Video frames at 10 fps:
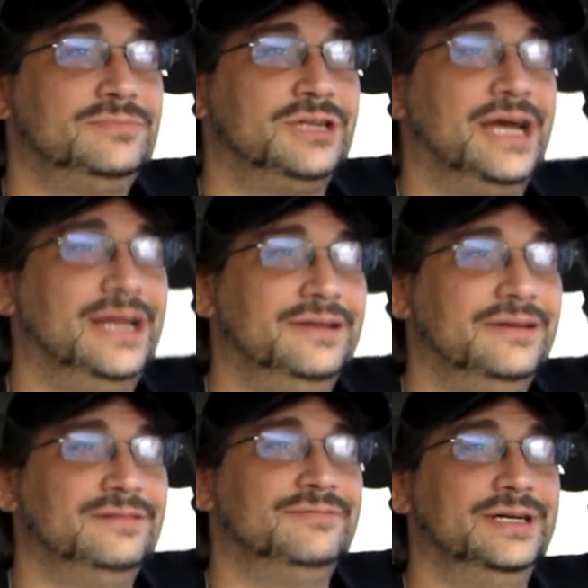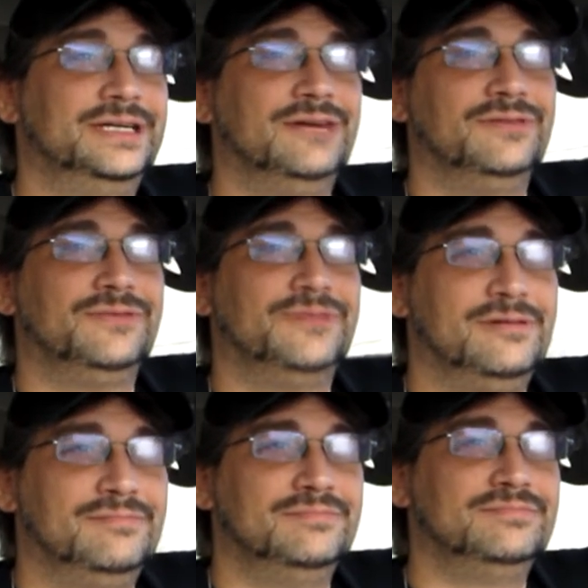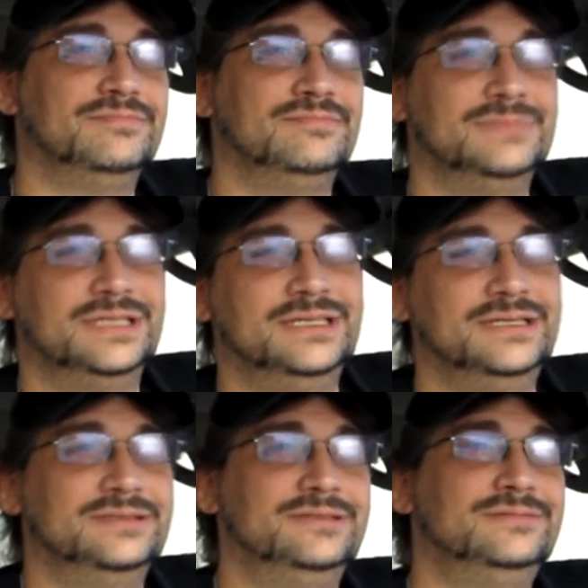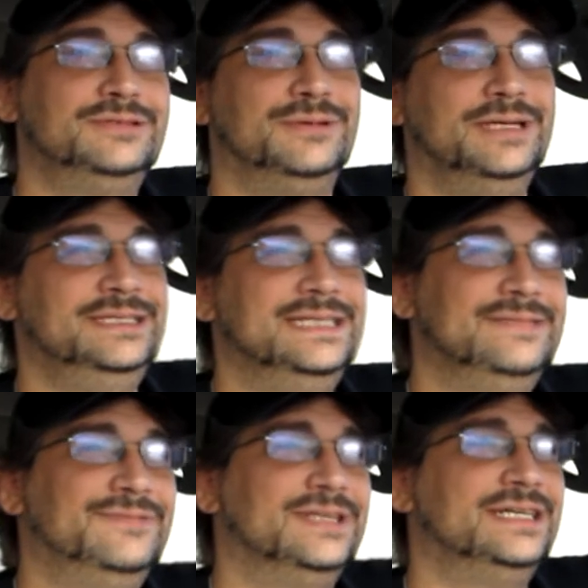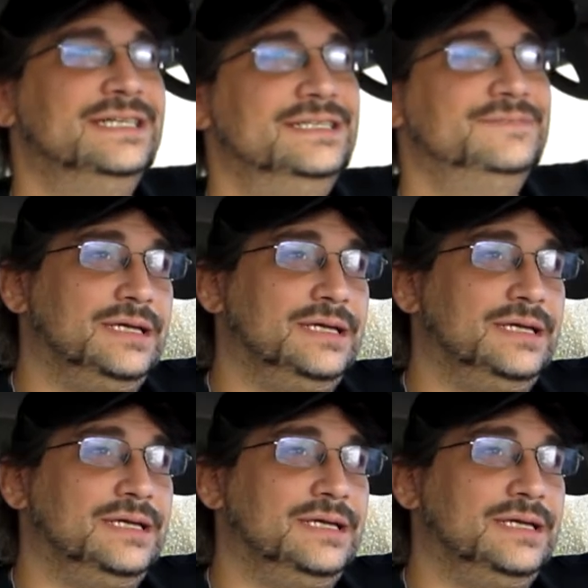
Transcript: trying to recover from the 2010 flood.